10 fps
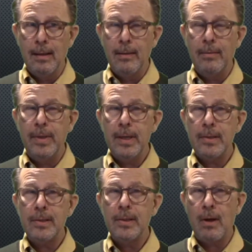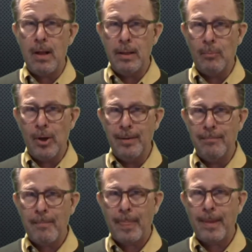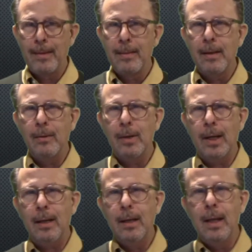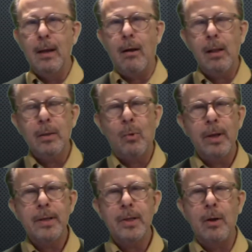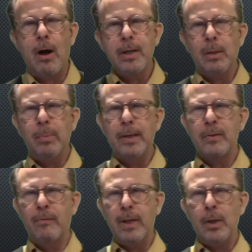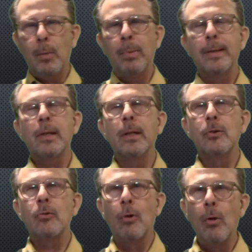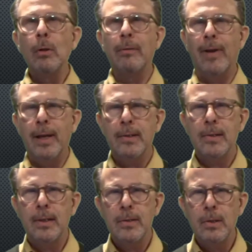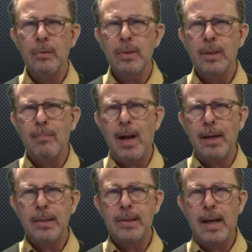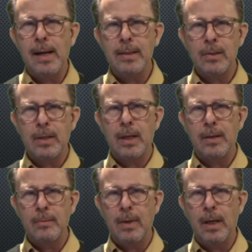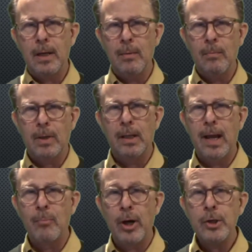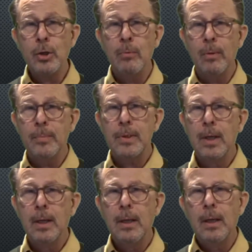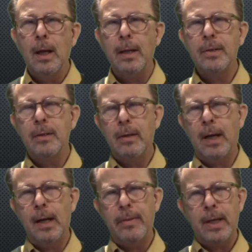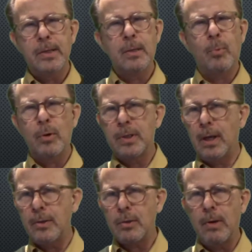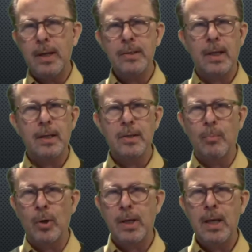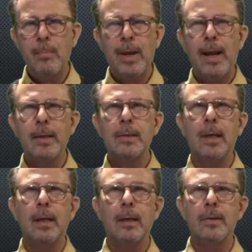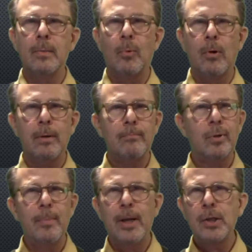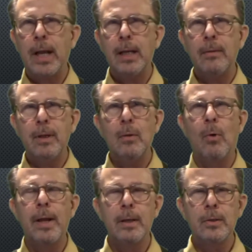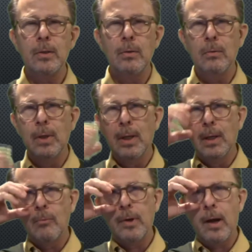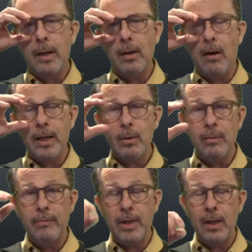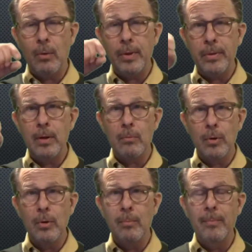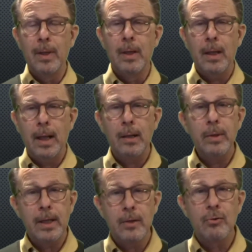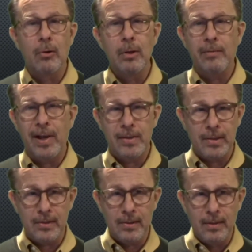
This is an all-in-one. Okay? All-in-one is an audio plus video plus control device that's used in modest-sized collaboration rooms. They can support touchscreens, they can support keypads, they can support pretty much anything you want to do regarding audio and video within a room, including control devices.